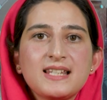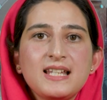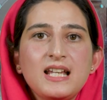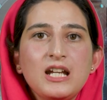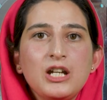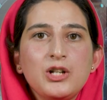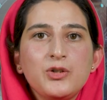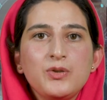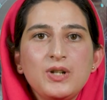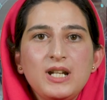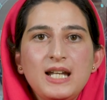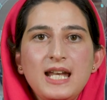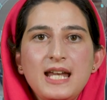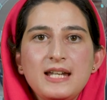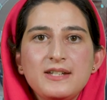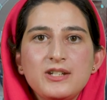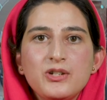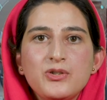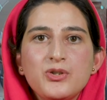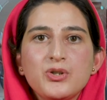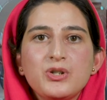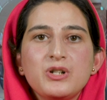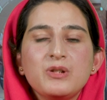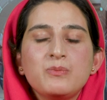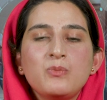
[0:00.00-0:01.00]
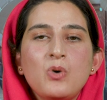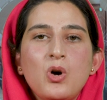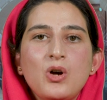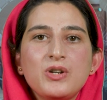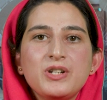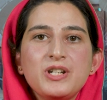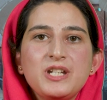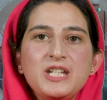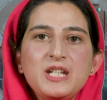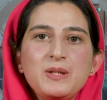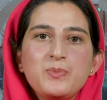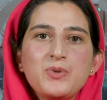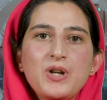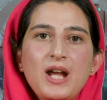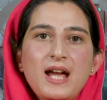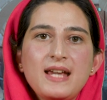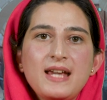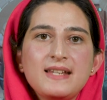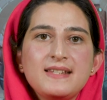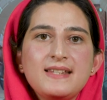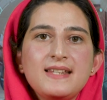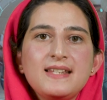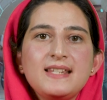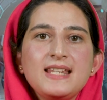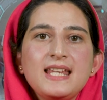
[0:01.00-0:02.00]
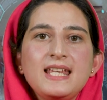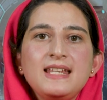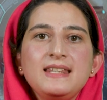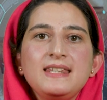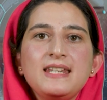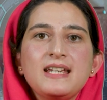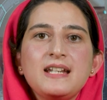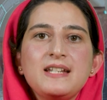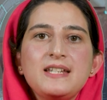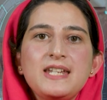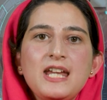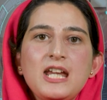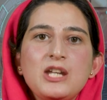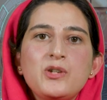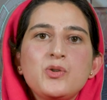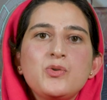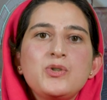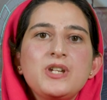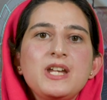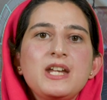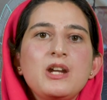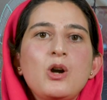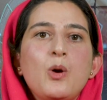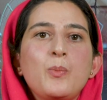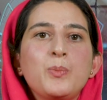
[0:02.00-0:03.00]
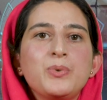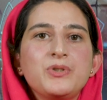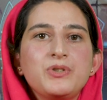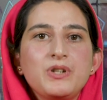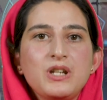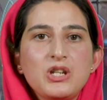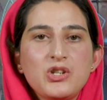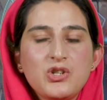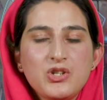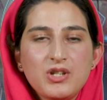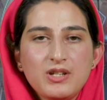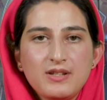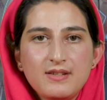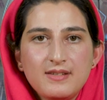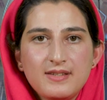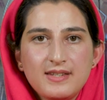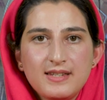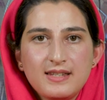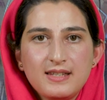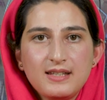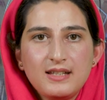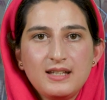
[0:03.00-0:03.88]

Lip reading: related to commodity prices in their day-to-day operations.